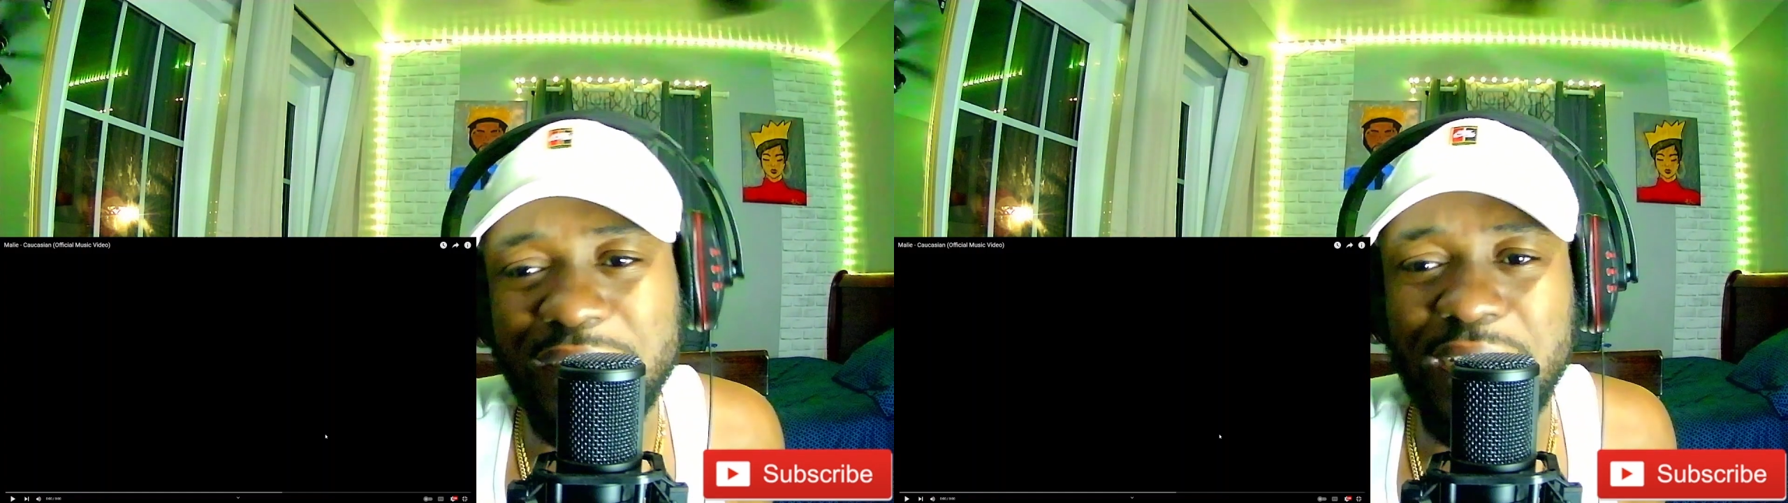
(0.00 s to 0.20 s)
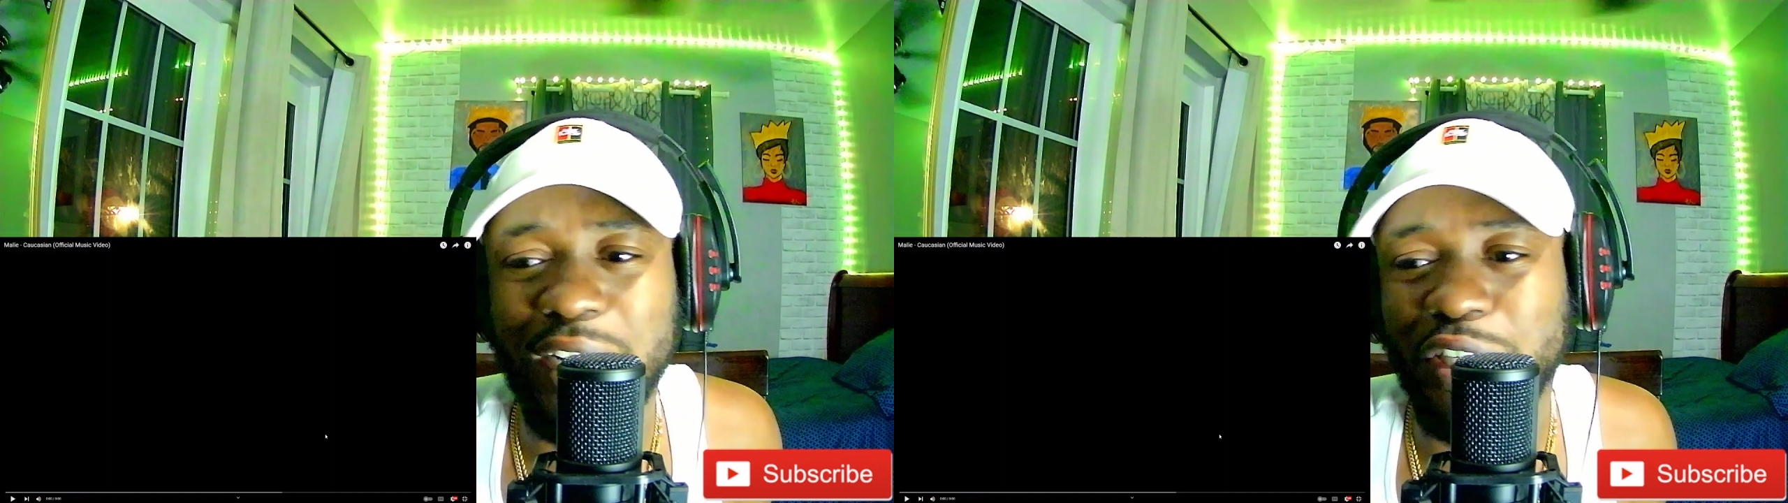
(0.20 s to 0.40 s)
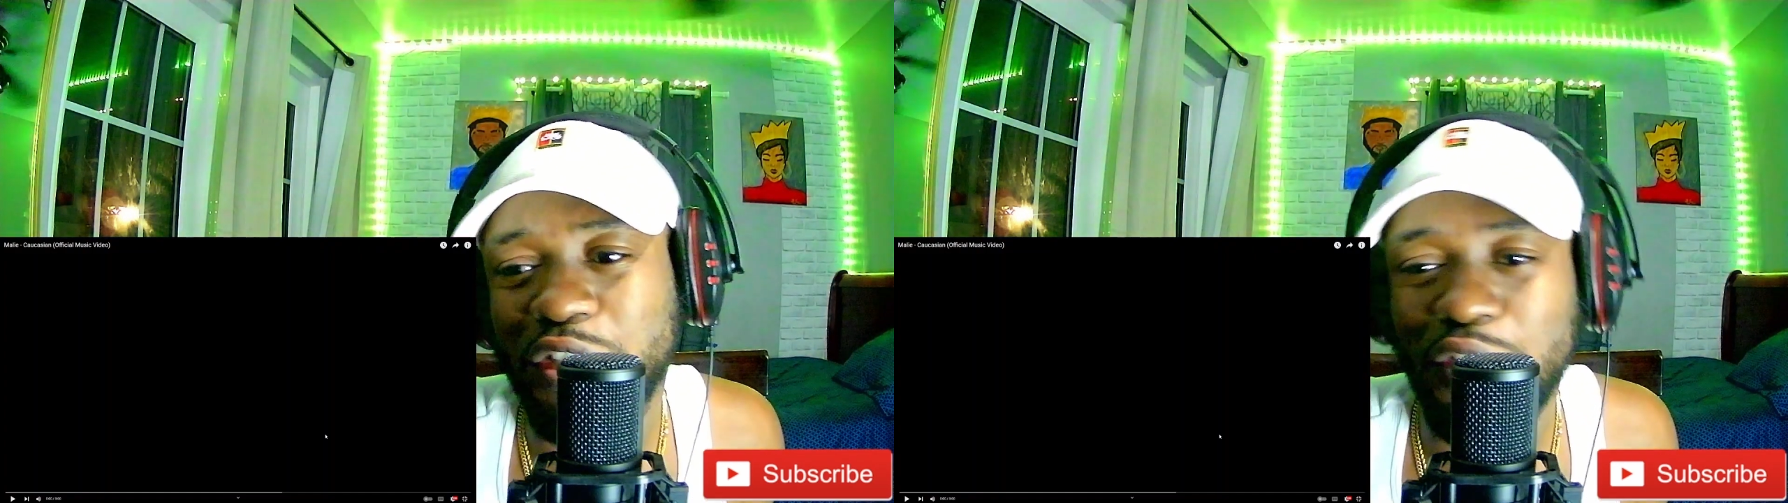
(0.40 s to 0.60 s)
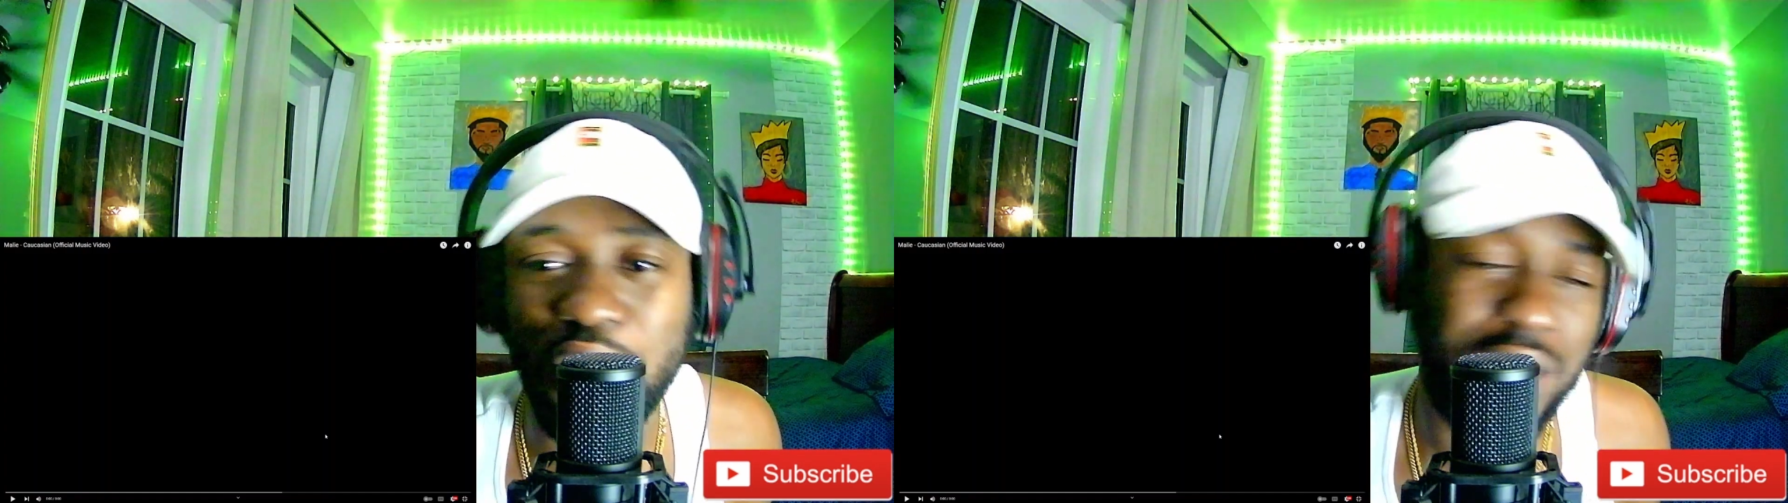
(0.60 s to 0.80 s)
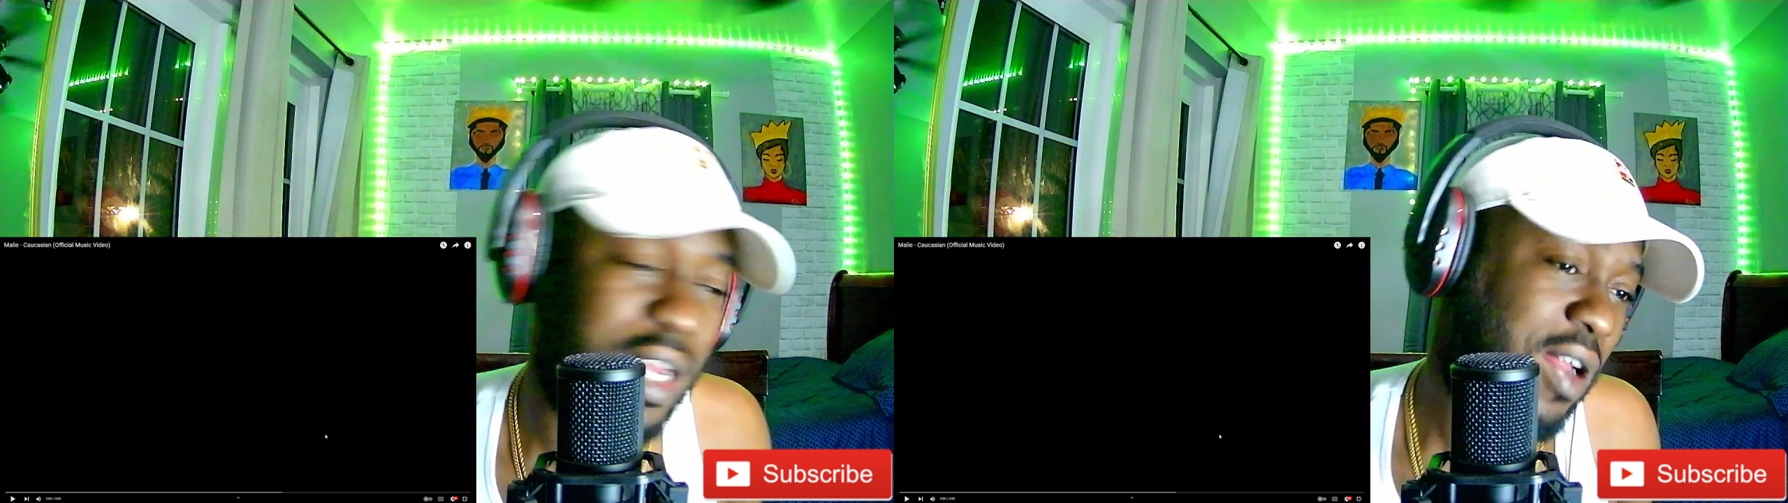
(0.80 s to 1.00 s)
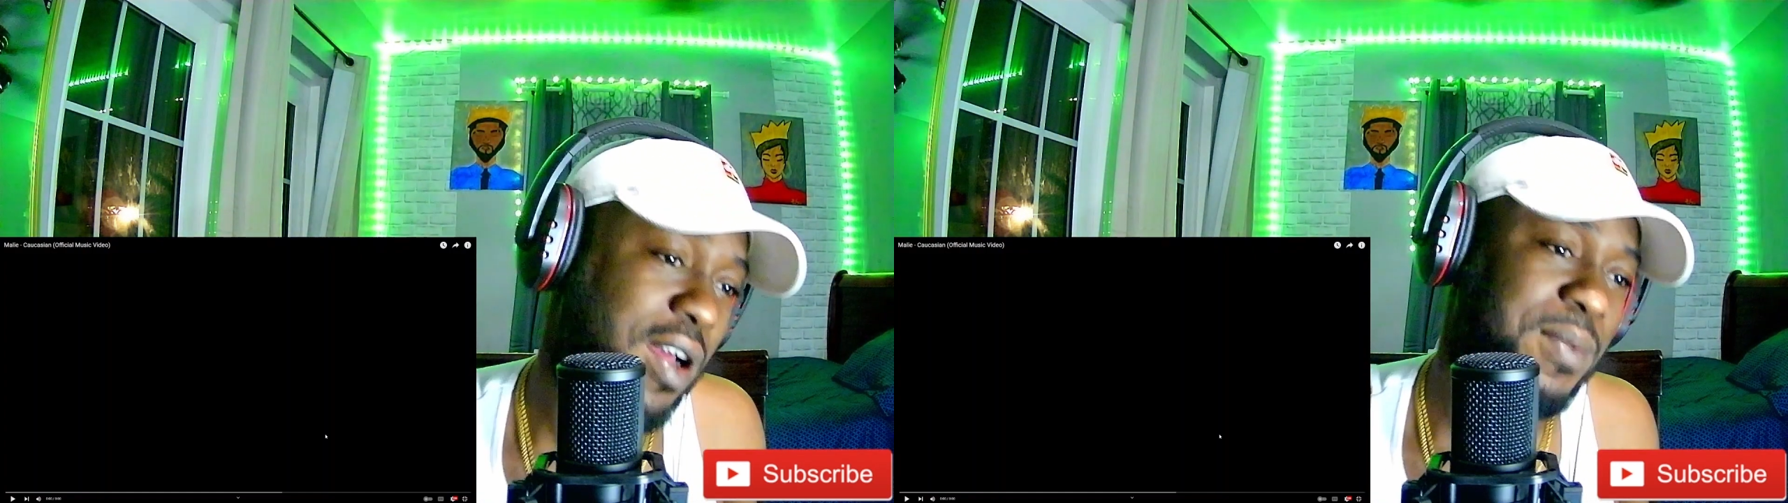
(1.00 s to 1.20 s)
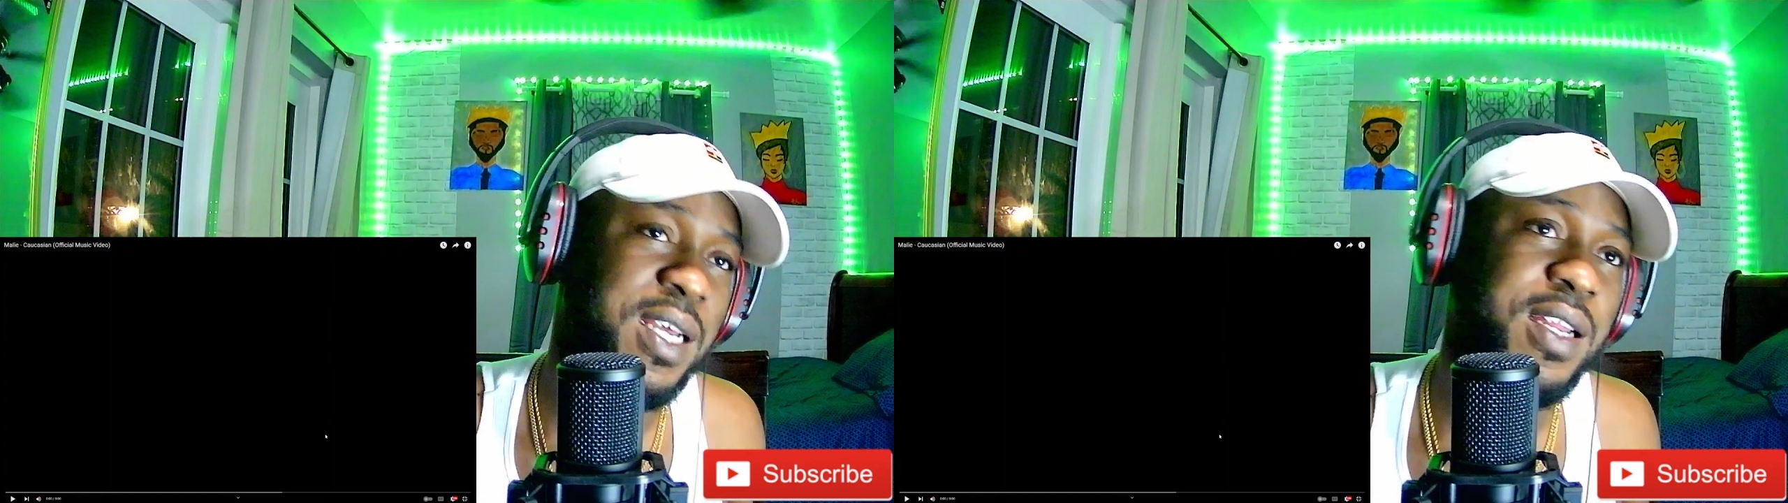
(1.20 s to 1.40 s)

and the struggle. You know what I'm saying?